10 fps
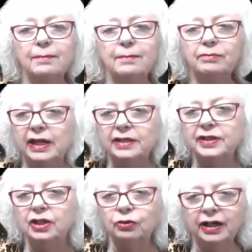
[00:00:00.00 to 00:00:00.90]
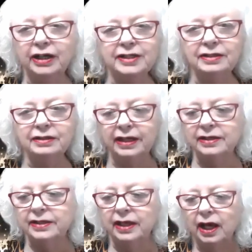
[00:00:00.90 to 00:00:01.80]
amazing credits and
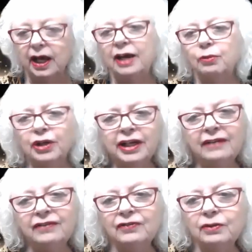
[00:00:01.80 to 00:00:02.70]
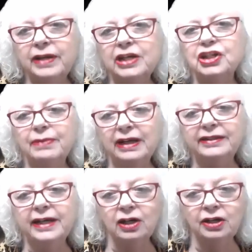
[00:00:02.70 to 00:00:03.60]
things. And we're going to have information
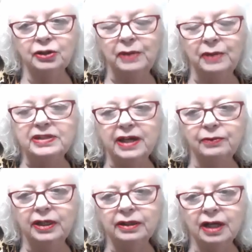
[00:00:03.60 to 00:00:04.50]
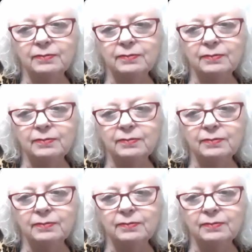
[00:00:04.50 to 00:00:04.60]
about that on the website when it